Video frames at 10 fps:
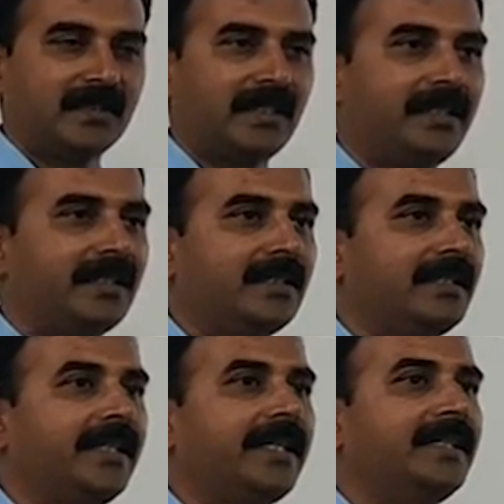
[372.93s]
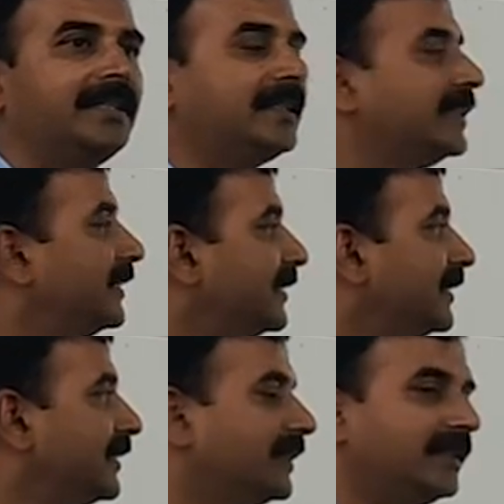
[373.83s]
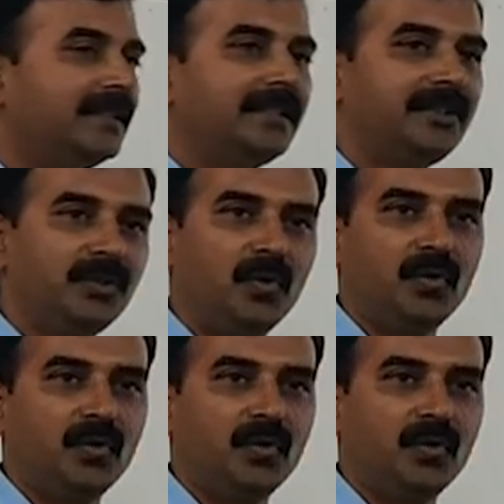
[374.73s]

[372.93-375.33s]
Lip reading: it is used